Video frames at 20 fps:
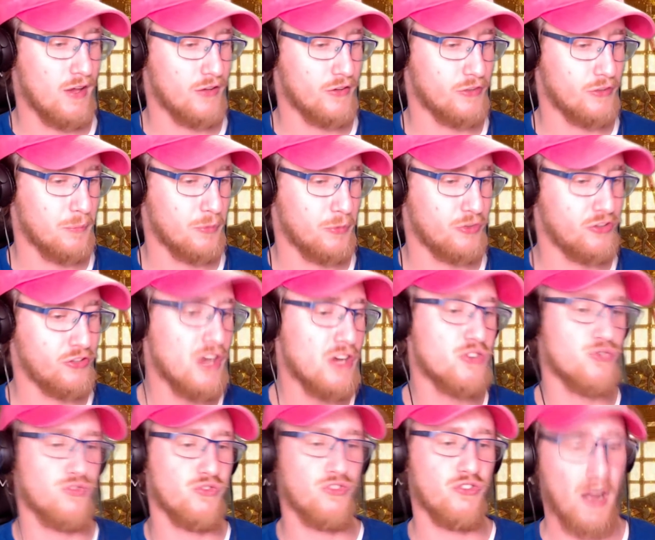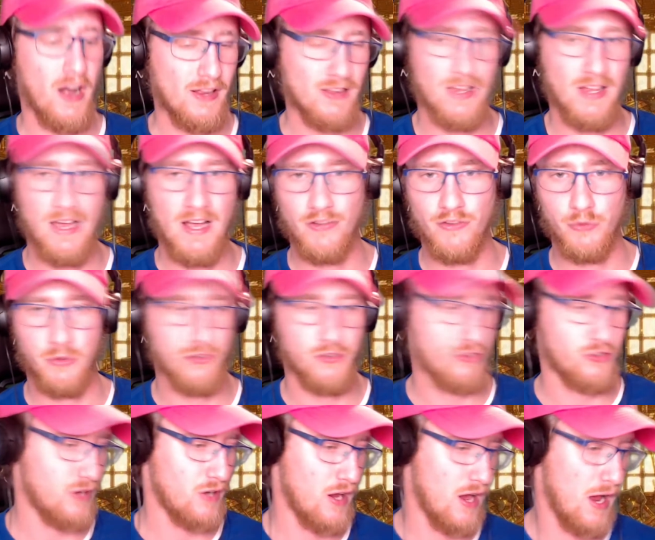some stage fright lines,
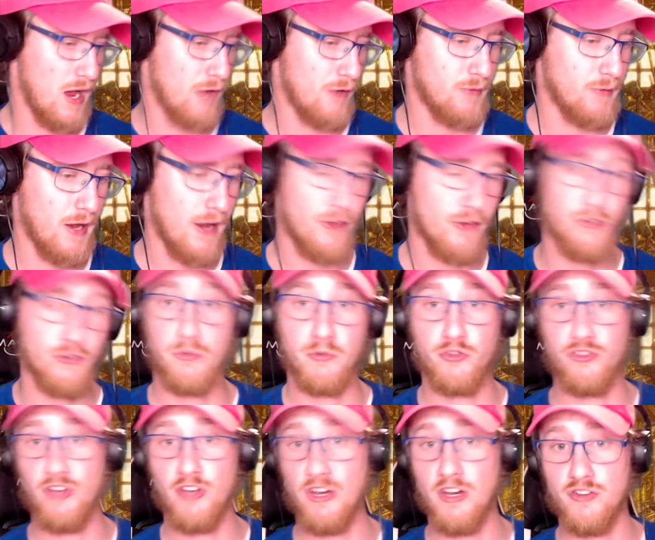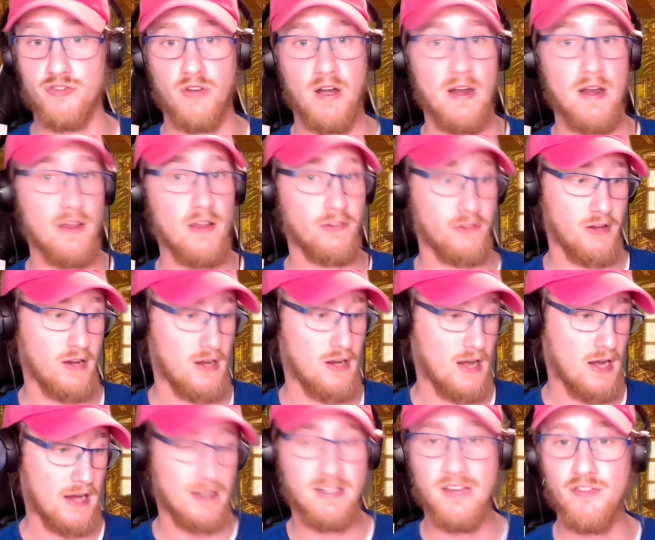which I assume stage fright is
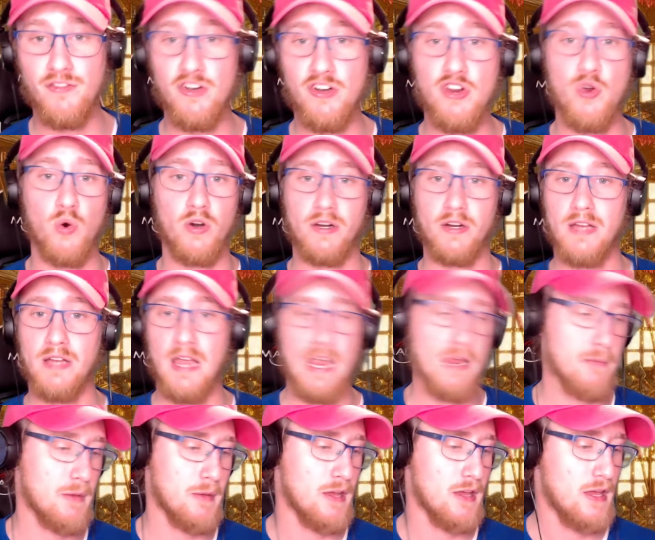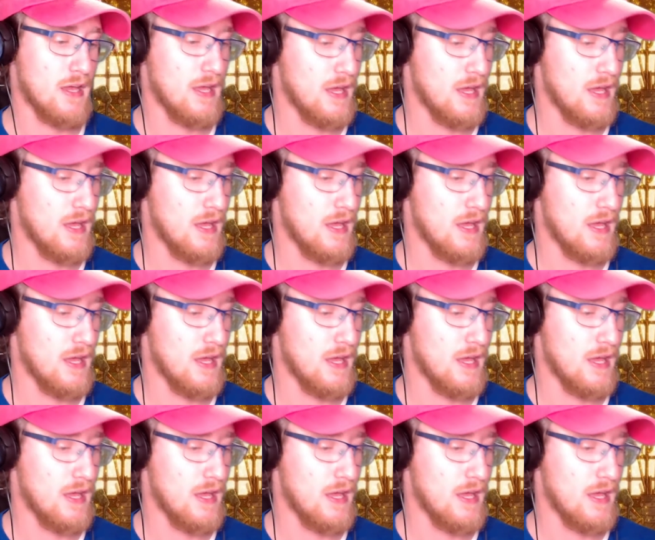an activity or a game